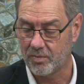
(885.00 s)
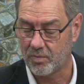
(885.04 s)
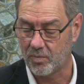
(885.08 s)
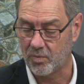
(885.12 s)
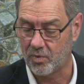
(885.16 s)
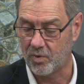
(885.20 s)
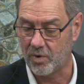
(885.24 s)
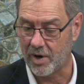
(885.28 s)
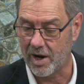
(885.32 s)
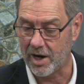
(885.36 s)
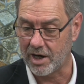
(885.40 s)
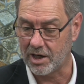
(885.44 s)

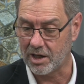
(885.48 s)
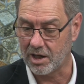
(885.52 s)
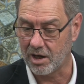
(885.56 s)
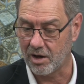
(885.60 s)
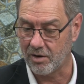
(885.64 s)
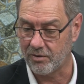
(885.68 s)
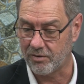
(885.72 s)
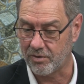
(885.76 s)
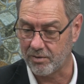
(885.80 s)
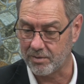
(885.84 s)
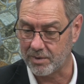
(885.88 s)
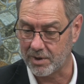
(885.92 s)
Radio
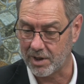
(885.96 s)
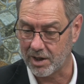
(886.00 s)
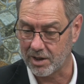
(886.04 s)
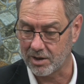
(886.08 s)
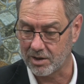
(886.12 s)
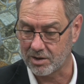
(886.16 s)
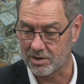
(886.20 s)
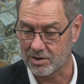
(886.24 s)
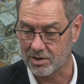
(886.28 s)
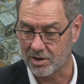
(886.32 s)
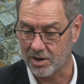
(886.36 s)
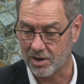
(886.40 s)
from the
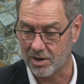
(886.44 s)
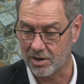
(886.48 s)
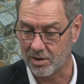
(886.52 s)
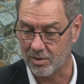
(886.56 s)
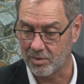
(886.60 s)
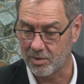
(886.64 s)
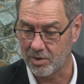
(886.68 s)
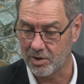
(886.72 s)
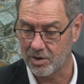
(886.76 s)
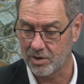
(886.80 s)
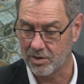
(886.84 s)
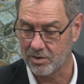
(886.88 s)
other side of the
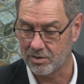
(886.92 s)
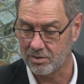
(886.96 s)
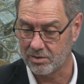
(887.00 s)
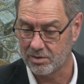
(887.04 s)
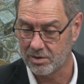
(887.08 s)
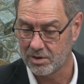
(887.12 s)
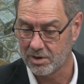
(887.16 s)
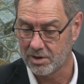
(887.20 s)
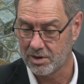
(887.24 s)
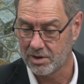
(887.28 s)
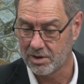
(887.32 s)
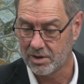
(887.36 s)
world,
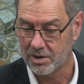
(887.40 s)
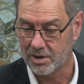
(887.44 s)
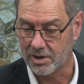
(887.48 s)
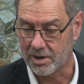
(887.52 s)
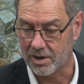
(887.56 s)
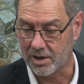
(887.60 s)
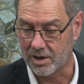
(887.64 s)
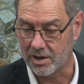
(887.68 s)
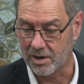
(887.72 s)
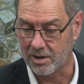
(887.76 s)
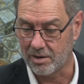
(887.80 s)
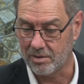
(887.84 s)

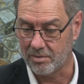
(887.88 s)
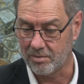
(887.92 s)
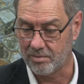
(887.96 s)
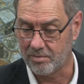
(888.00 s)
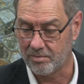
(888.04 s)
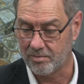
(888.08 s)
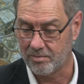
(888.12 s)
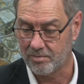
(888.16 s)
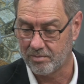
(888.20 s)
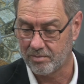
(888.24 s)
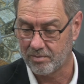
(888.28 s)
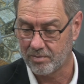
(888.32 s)

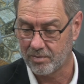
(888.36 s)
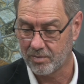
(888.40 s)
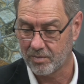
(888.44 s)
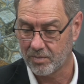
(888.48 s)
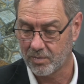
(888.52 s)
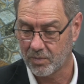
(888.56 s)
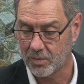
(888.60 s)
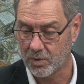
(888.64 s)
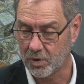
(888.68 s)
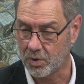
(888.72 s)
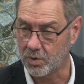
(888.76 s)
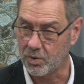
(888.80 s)

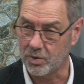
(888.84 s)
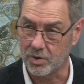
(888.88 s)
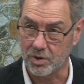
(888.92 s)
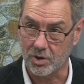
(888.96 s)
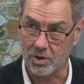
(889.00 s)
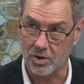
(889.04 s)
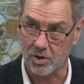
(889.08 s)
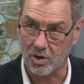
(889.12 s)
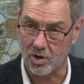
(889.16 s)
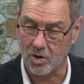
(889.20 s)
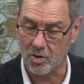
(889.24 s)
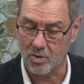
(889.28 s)
caught
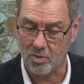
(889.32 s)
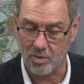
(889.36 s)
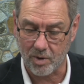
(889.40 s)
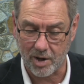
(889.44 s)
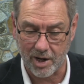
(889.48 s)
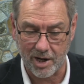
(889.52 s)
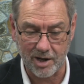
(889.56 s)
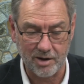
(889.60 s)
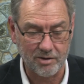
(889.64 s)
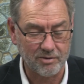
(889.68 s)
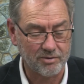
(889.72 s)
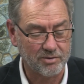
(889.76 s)
on long
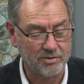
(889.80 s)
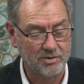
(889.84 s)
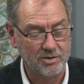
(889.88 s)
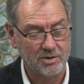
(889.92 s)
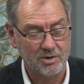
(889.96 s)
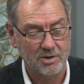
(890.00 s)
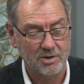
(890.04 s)
wave,